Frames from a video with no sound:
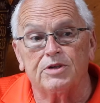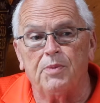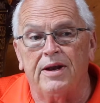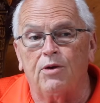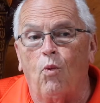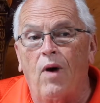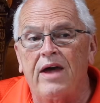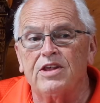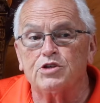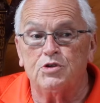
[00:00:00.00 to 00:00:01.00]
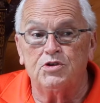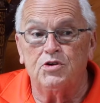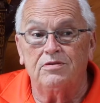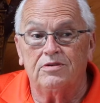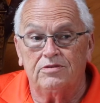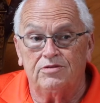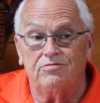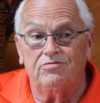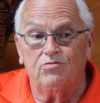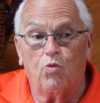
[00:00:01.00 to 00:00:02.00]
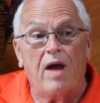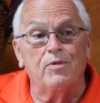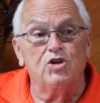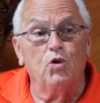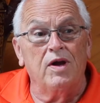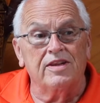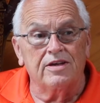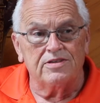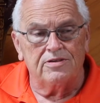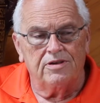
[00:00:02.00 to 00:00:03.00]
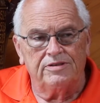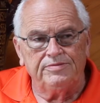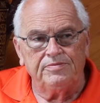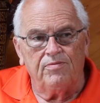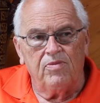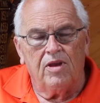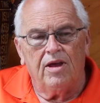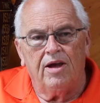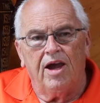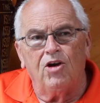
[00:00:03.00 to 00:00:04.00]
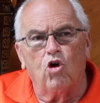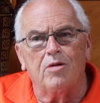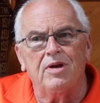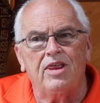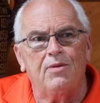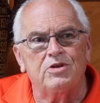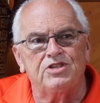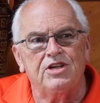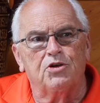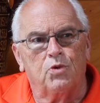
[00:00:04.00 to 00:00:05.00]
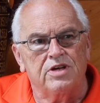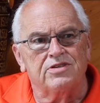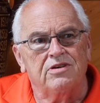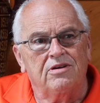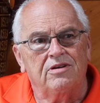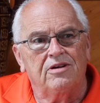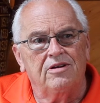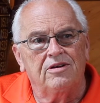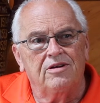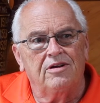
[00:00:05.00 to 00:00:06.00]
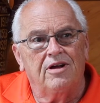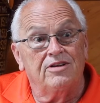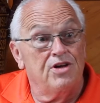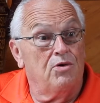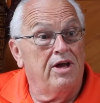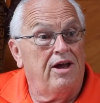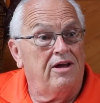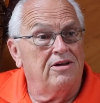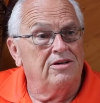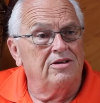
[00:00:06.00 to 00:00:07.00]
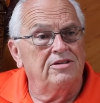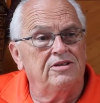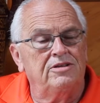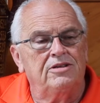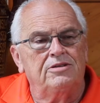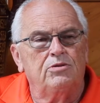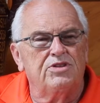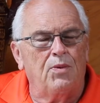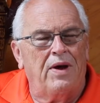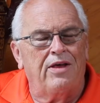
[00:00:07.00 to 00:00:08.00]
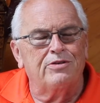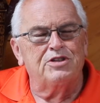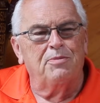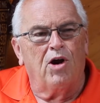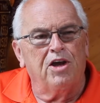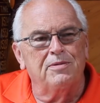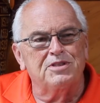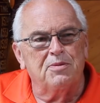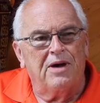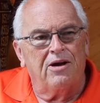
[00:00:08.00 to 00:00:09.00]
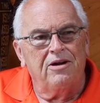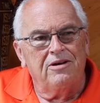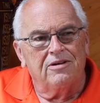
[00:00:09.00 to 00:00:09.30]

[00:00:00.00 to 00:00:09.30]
explaining why this is, why we're doing this. Right. And normally they would see the reason and say, okay. So while there's some arguments about it,